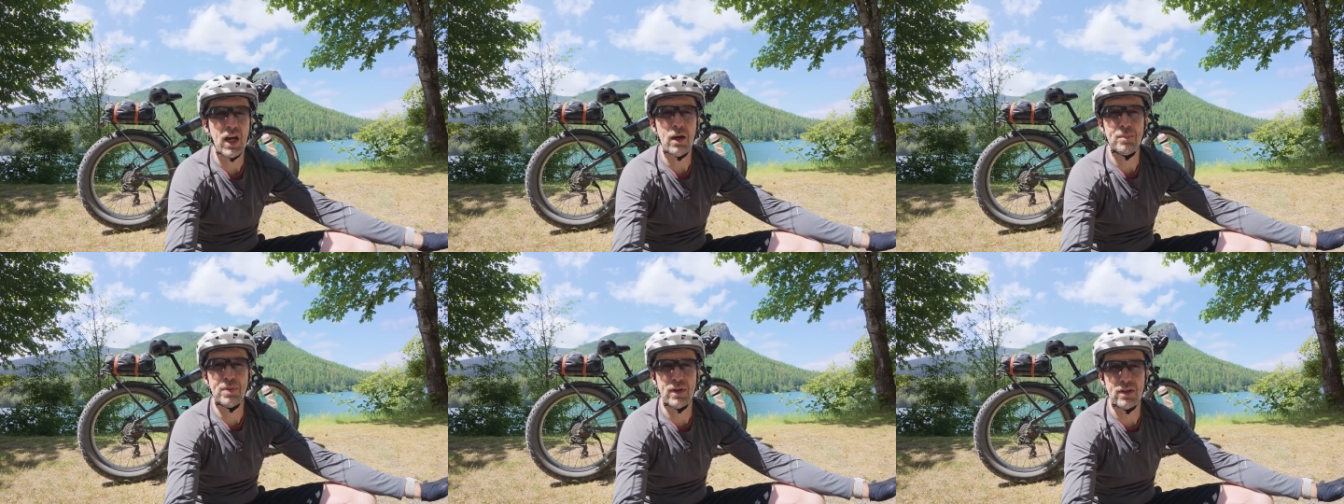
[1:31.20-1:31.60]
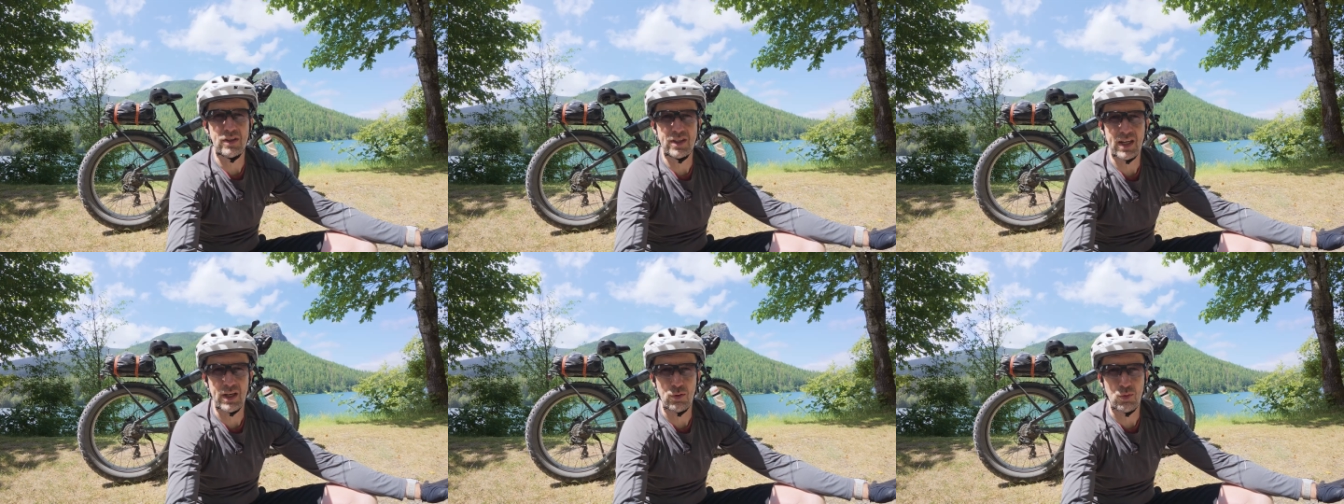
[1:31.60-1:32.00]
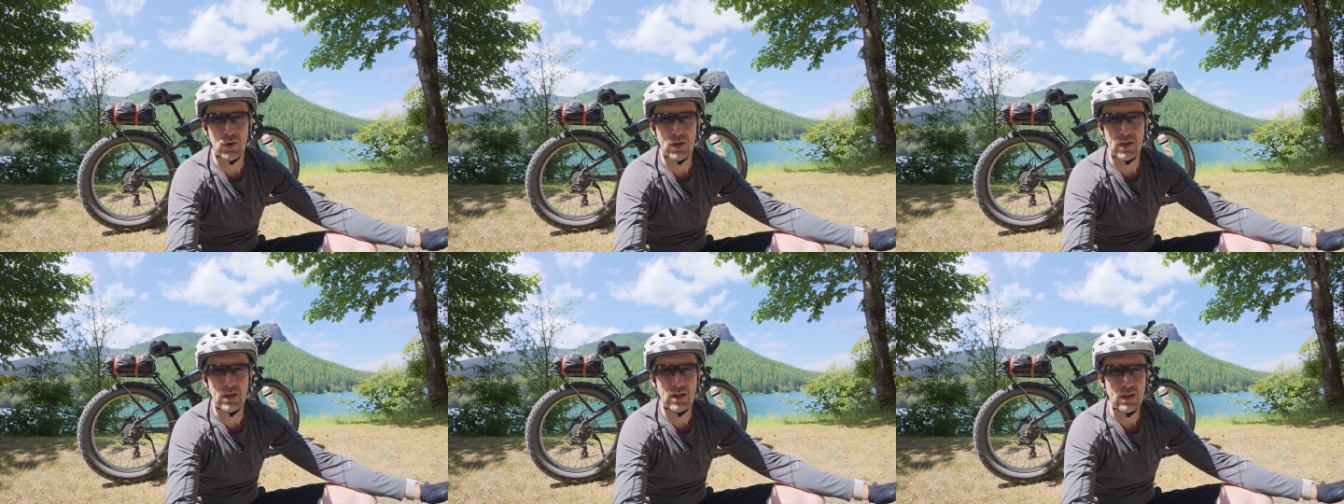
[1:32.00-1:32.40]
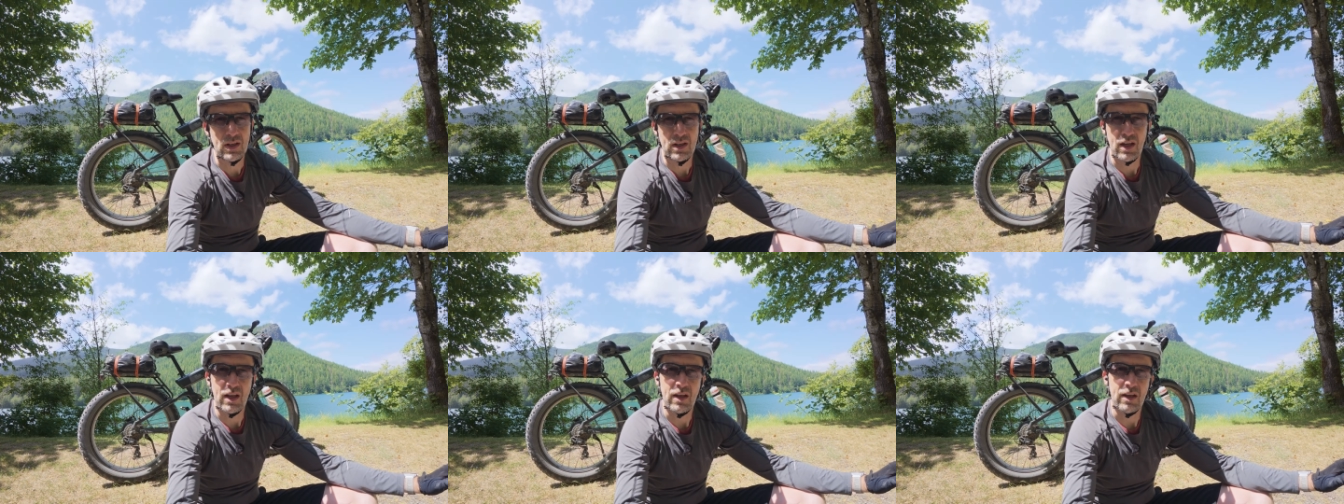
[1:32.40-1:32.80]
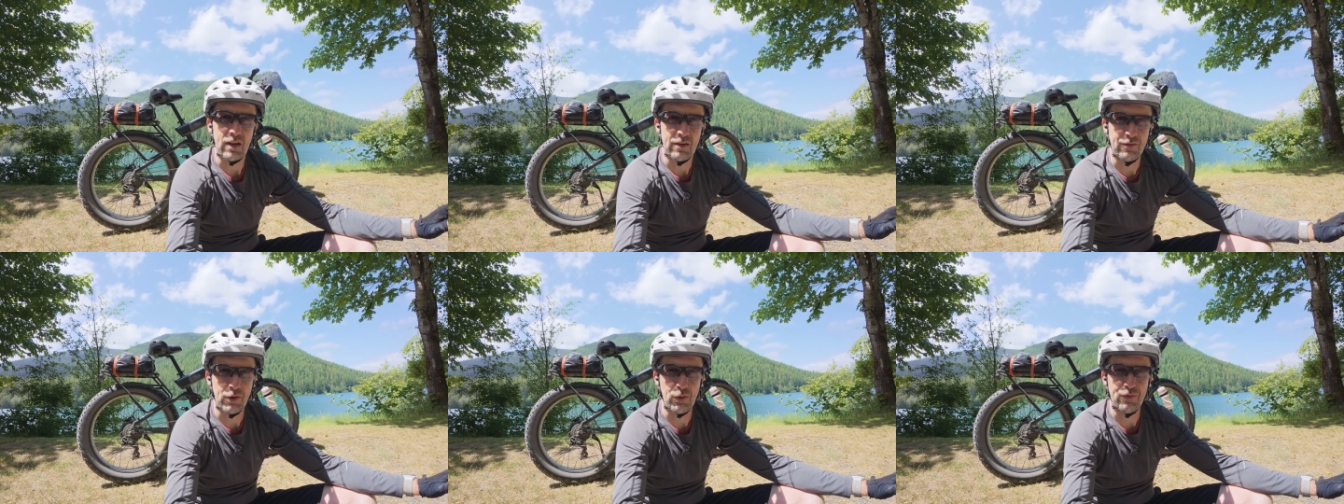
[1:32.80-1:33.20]
uphill day one
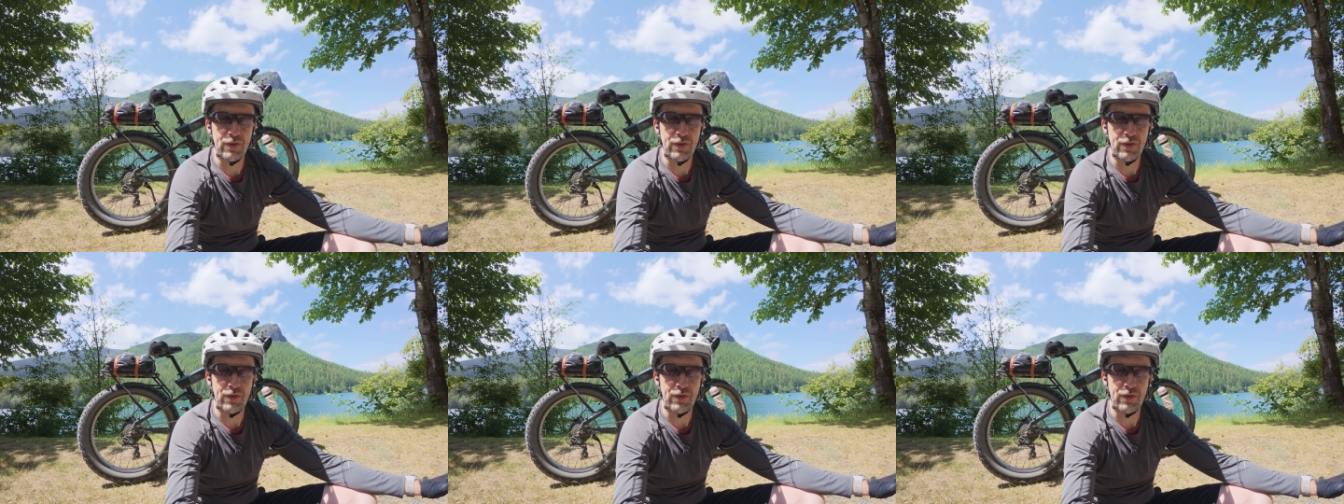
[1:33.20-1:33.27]
and go